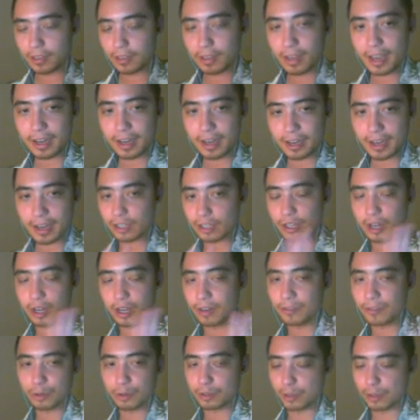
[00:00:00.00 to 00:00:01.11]
And yeah, it's not a
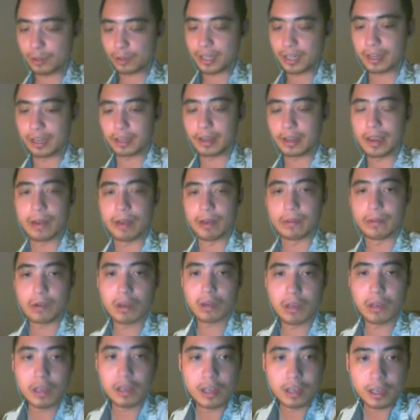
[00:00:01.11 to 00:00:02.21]
full 2 second count.
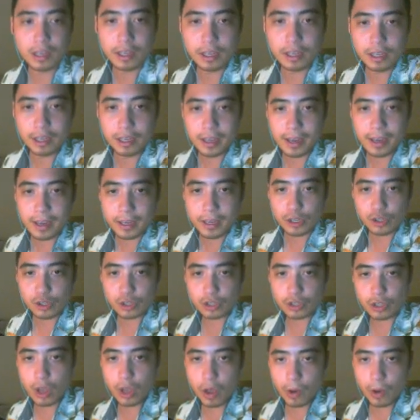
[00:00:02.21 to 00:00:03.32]

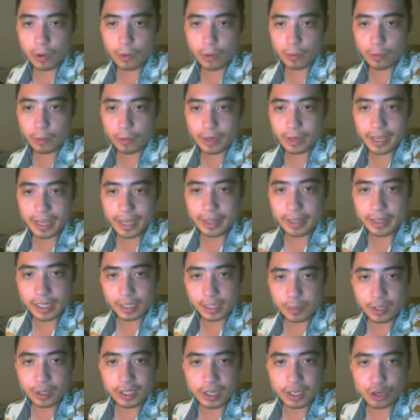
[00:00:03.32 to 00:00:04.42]
So in this
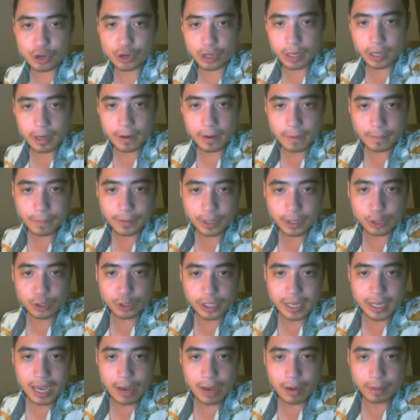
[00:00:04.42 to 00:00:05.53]
position, you
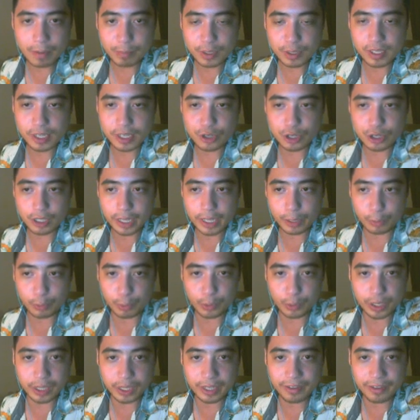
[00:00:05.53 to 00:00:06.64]
see how I'm positioned like
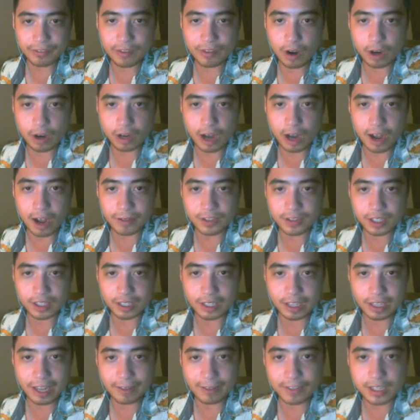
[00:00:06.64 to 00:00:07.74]
really far off to the
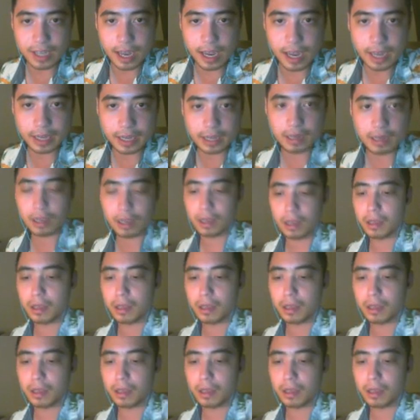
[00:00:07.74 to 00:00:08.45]
left side?